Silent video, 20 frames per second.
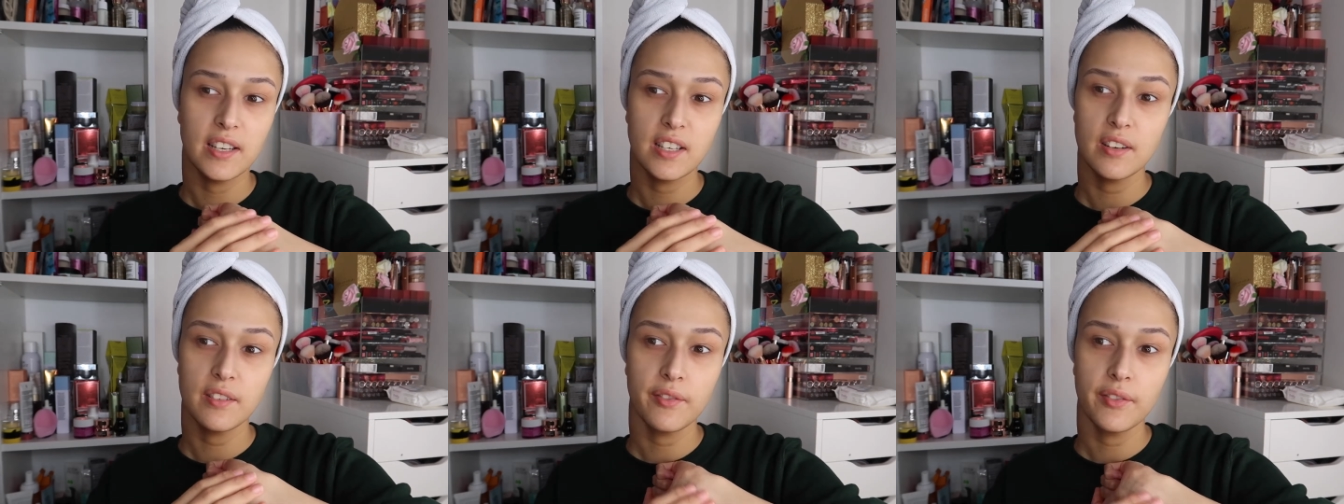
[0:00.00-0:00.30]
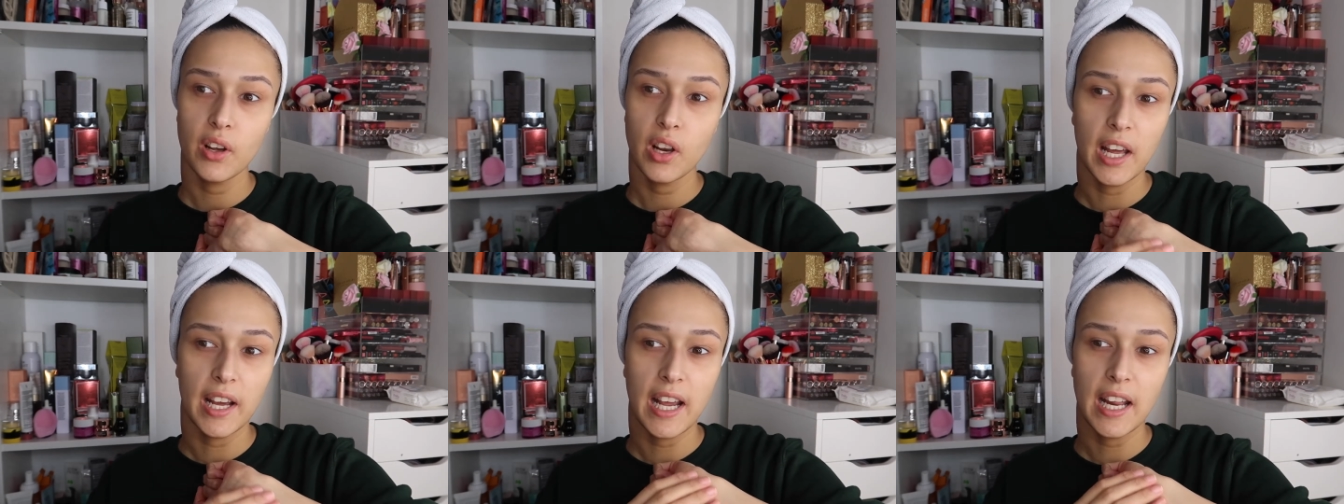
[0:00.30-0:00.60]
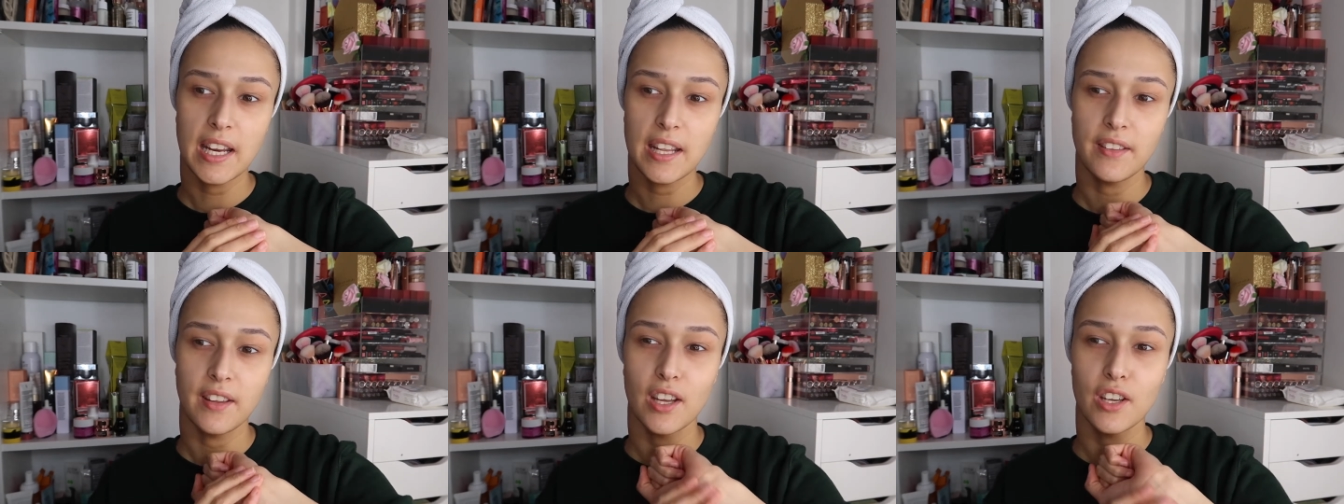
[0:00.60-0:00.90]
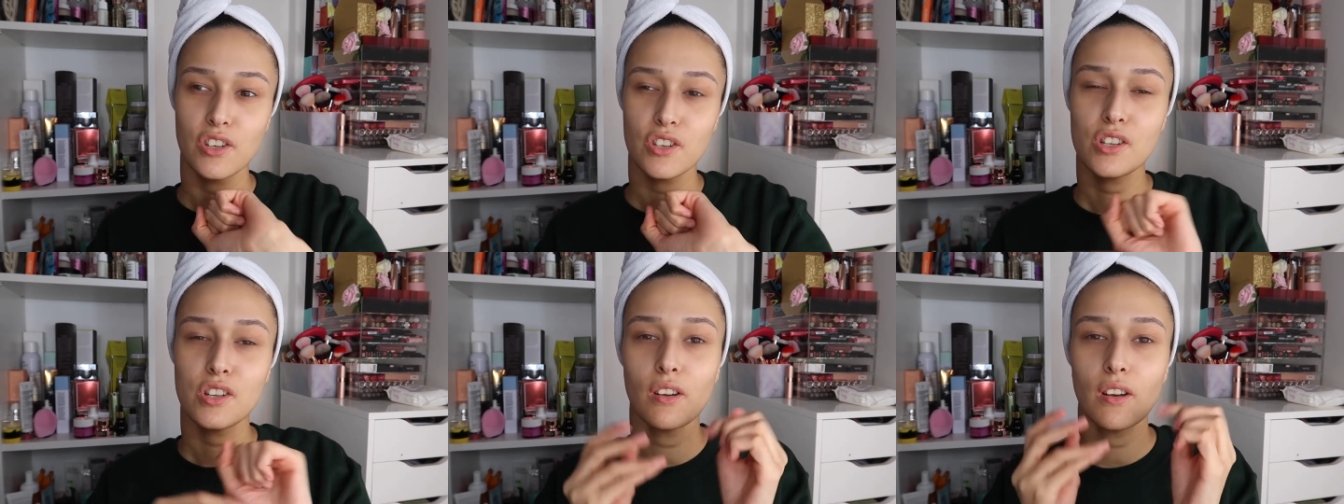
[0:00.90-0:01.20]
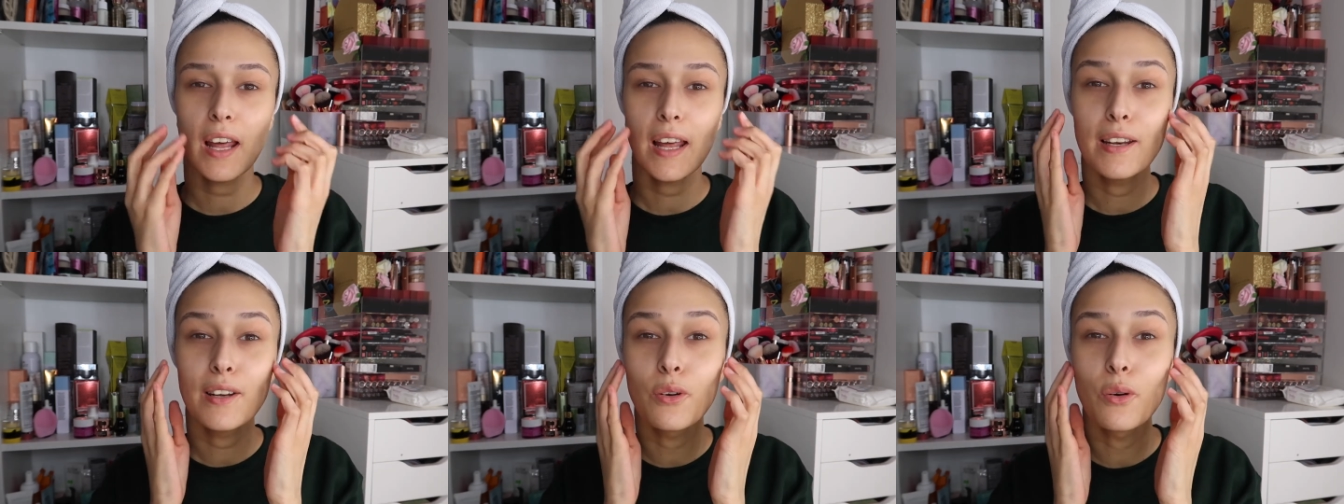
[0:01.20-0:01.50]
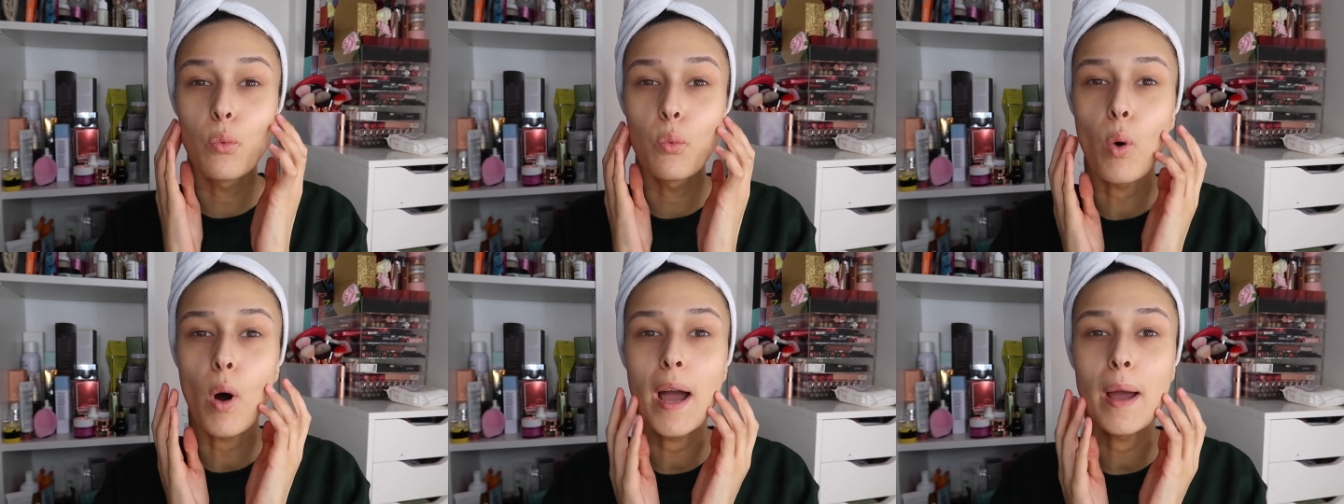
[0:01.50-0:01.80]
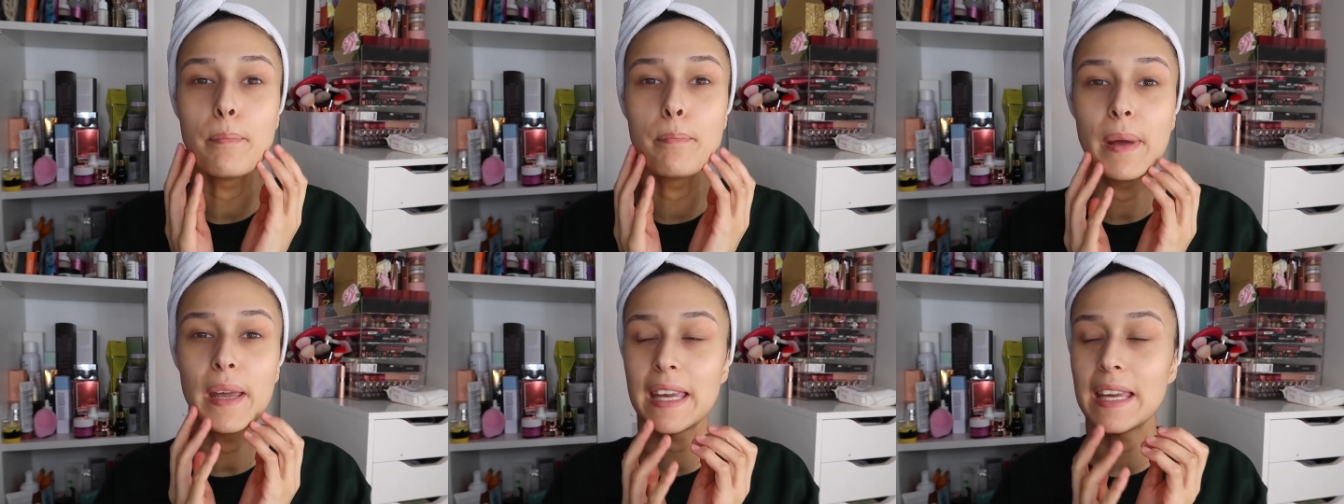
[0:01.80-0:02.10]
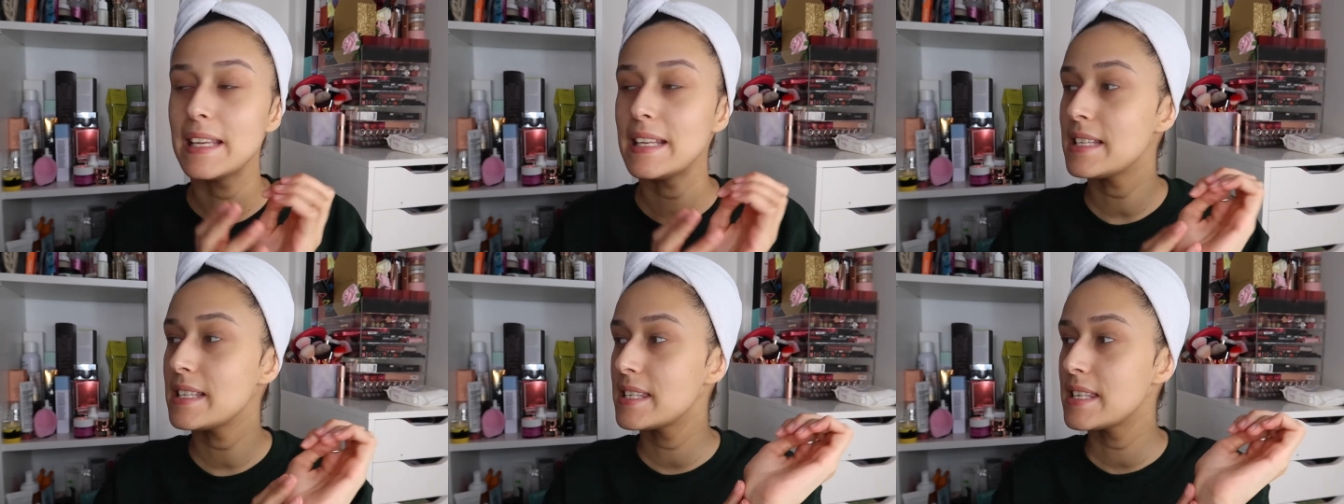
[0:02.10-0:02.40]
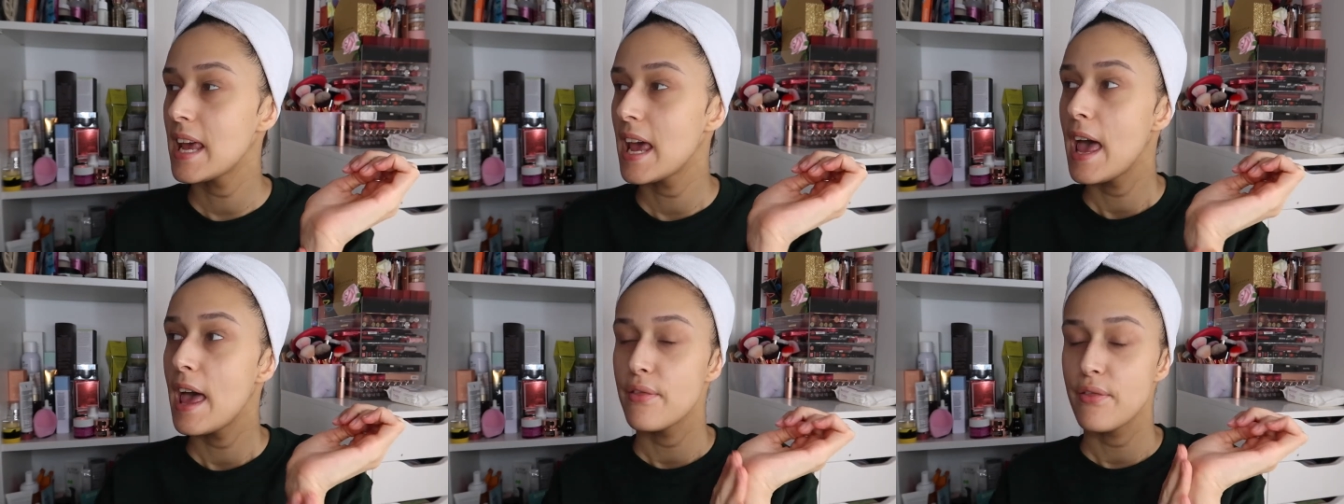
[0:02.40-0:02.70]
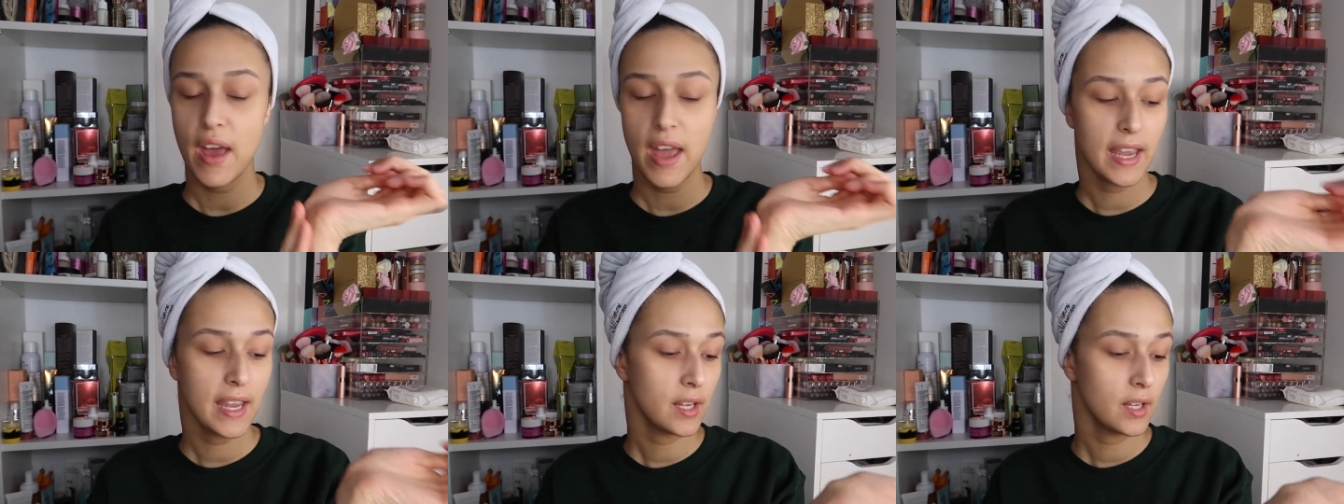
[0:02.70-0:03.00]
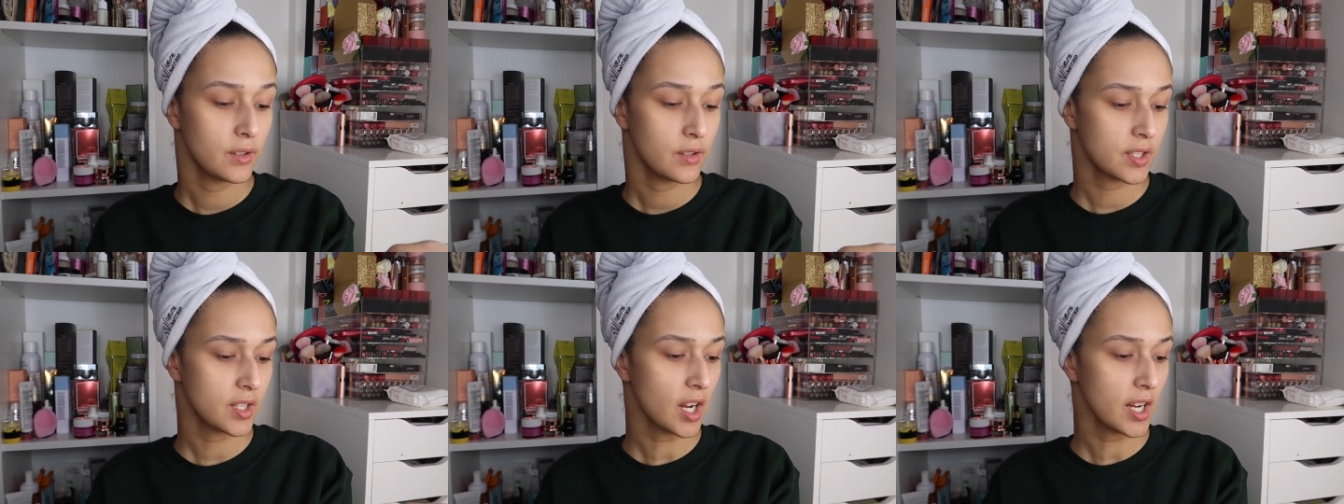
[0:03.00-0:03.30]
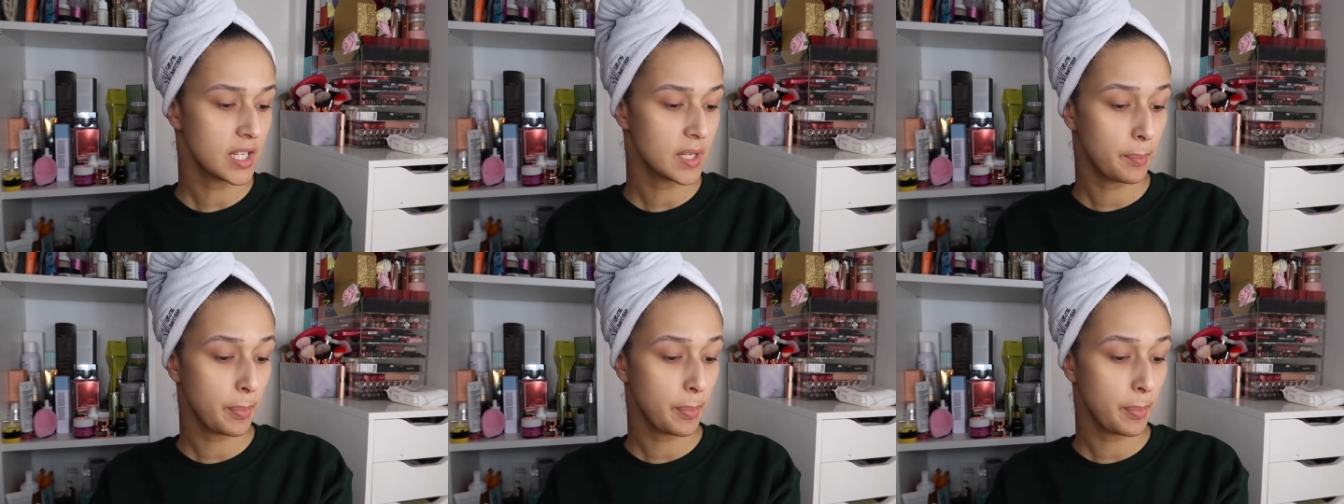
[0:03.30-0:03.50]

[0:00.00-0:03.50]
It didn't feel like anything. It just looked like little white beads that it started to